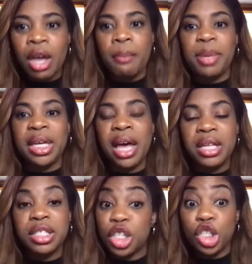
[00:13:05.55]

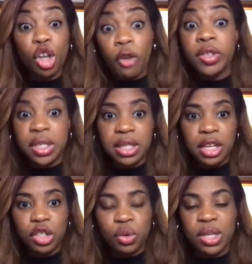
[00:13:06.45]
because the services
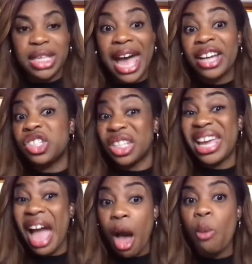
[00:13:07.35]
industry is
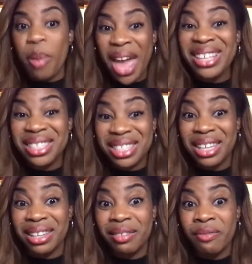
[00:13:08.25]
actually
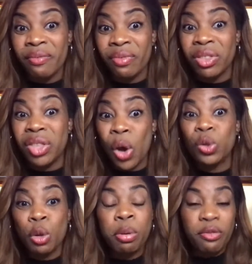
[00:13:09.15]
outpacing
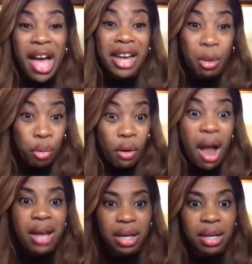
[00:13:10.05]
those who provide a
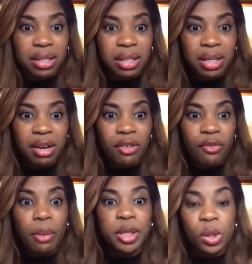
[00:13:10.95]
product
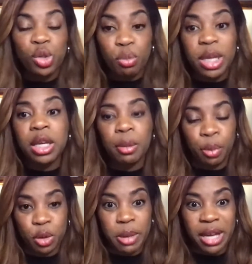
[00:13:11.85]
from a social media
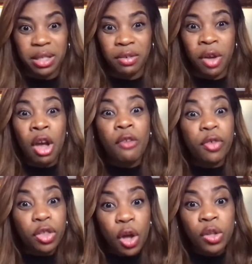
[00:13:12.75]
perspective,
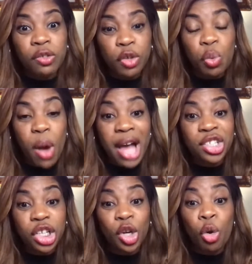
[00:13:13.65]
for those of you
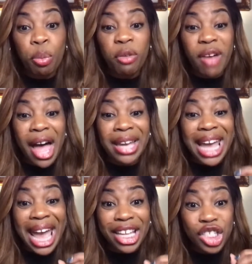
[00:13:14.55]
watching who provide
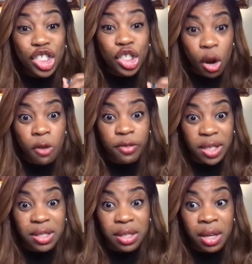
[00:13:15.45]
a
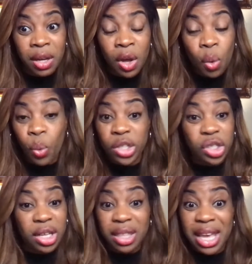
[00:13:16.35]
service,
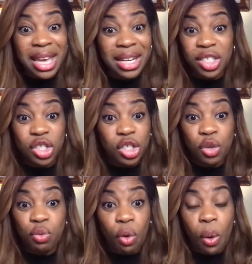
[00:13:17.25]
which it is
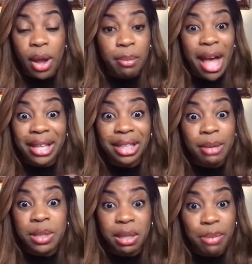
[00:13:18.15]
just growing by
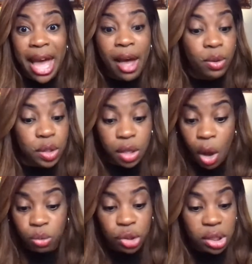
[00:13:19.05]
leaps and bounds,
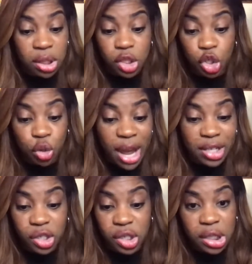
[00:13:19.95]
coaches,
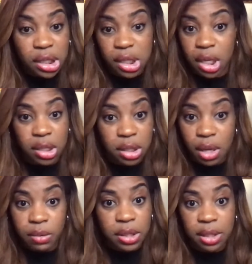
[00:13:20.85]
strategists,
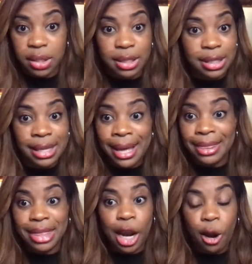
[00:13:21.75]
consultants,
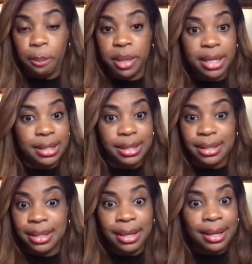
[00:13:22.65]
therapists,